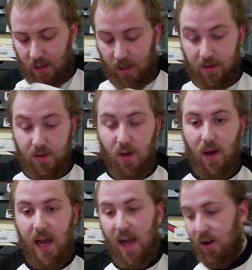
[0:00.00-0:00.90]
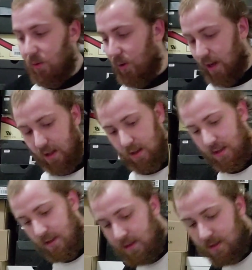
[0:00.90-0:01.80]
I don't know how well
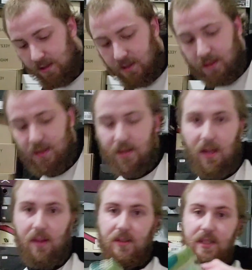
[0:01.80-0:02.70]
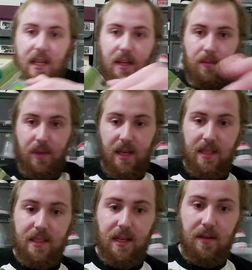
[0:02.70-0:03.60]
the color is getting
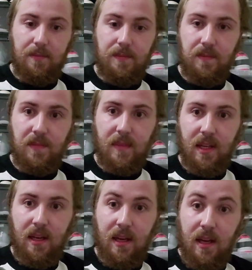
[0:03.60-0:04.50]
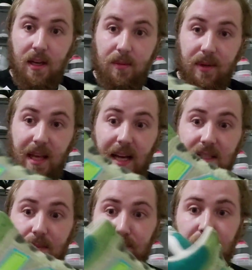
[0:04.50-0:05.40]
picked up, but that
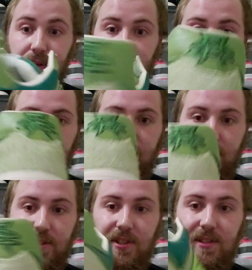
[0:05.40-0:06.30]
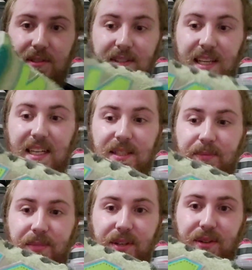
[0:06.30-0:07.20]
is a beautiful shoe.
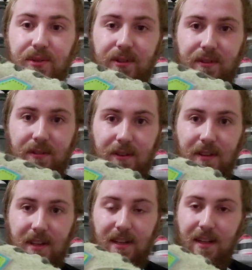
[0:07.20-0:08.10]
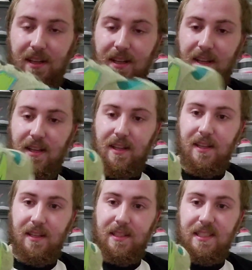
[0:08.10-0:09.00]
That's beautiful.
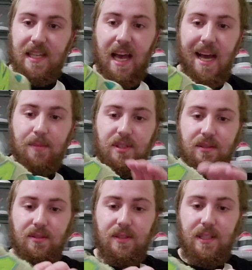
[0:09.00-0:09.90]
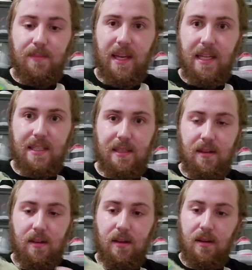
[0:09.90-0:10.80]
This is absolutely amazing.